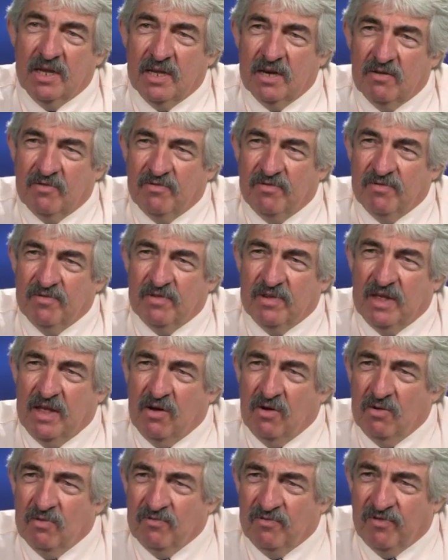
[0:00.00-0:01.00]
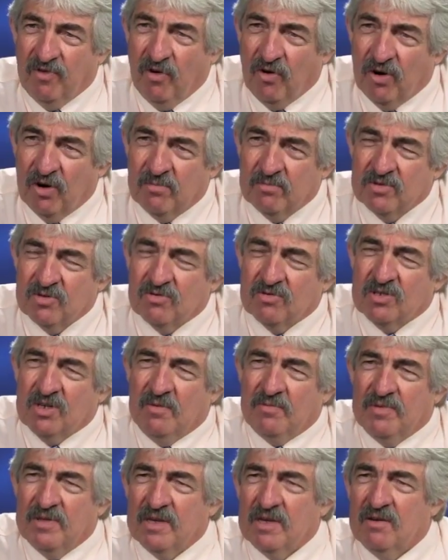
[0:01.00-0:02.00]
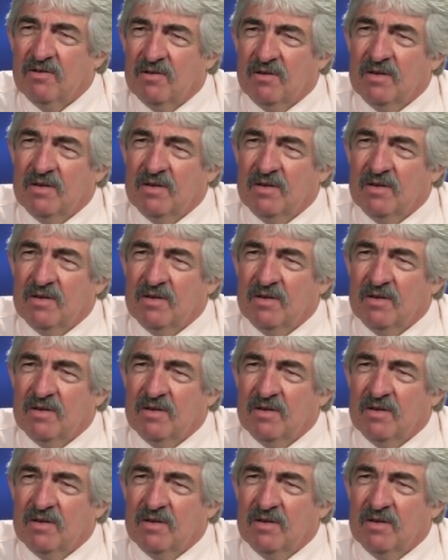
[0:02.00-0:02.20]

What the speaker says: in their own farms or something? Or?